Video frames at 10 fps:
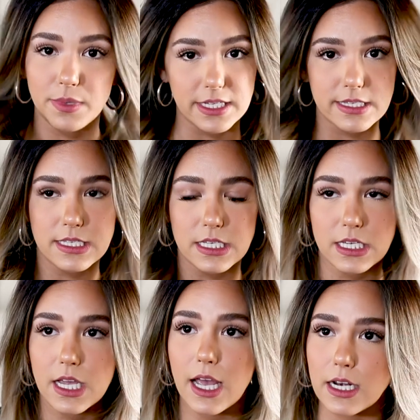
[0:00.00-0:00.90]

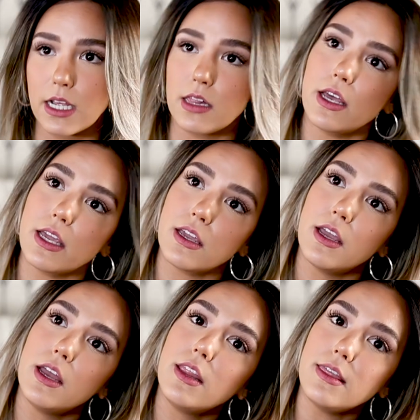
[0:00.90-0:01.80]
piecey, and I like
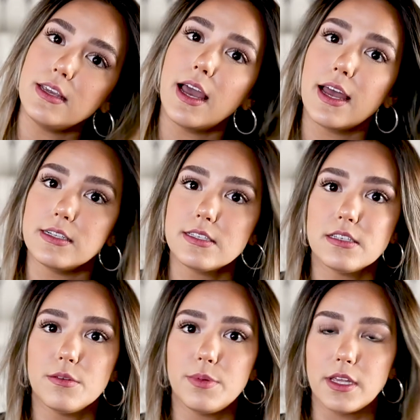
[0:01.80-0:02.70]
the ends
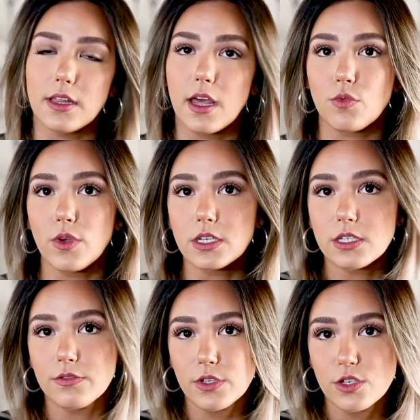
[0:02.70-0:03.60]
to be like
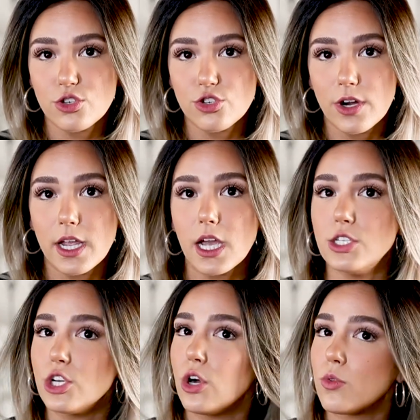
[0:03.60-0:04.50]
relatively straight. I
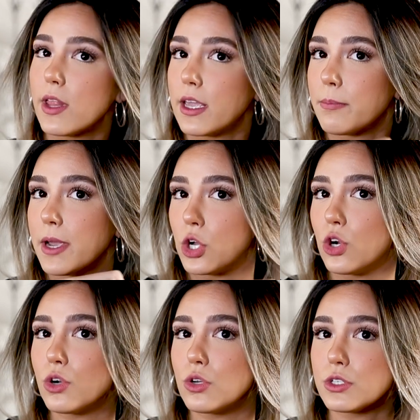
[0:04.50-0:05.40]
don't like my
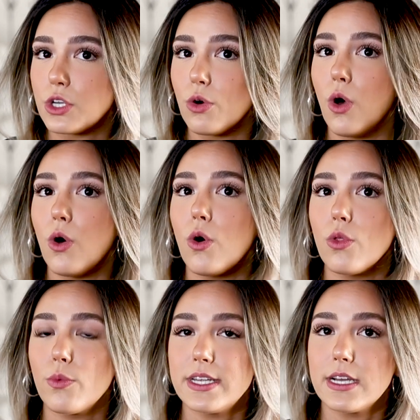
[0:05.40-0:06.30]
curl to go
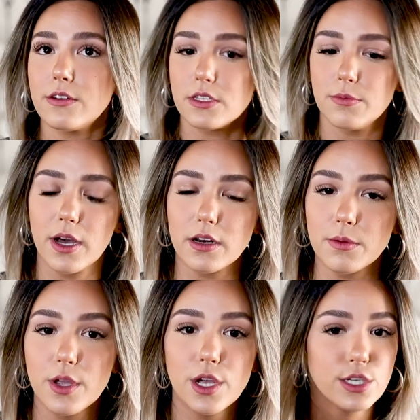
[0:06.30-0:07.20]
all the way down to the
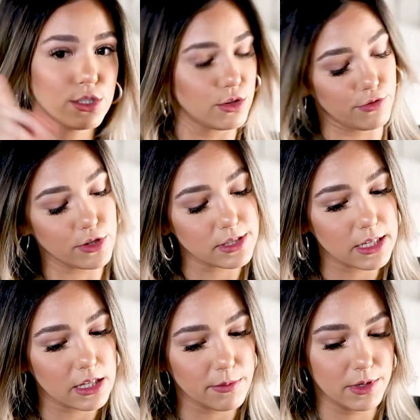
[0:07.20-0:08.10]
bottom. So the first
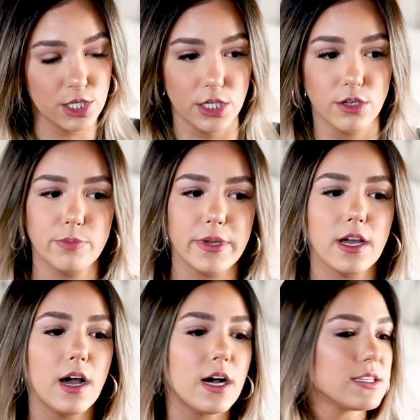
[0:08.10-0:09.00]
thing that I'm gonna do,
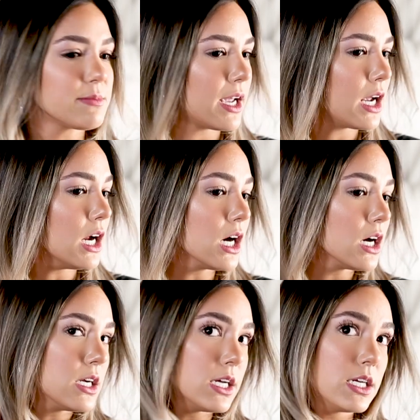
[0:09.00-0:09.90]
because my
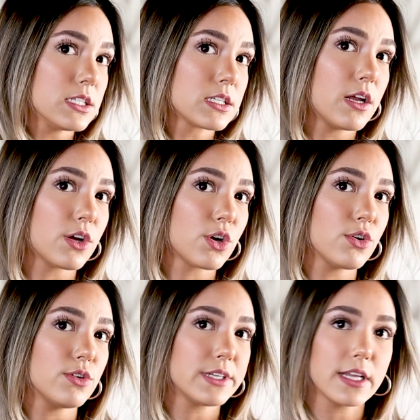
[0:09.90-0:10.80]
hair is kind of
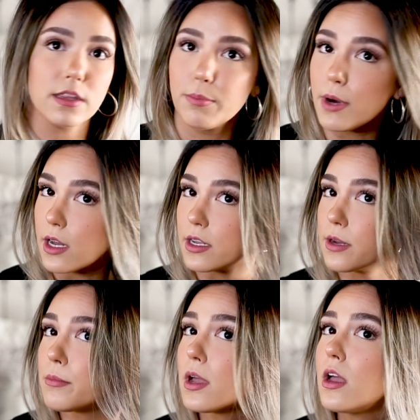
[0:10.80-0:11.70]
curled at the
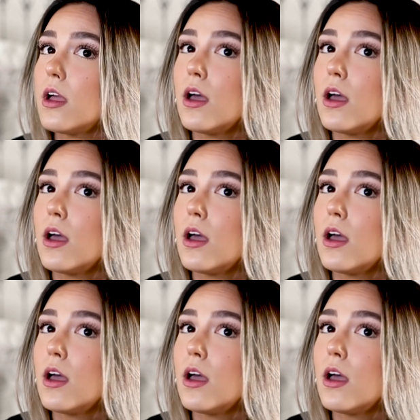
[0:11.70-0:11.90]
bottom,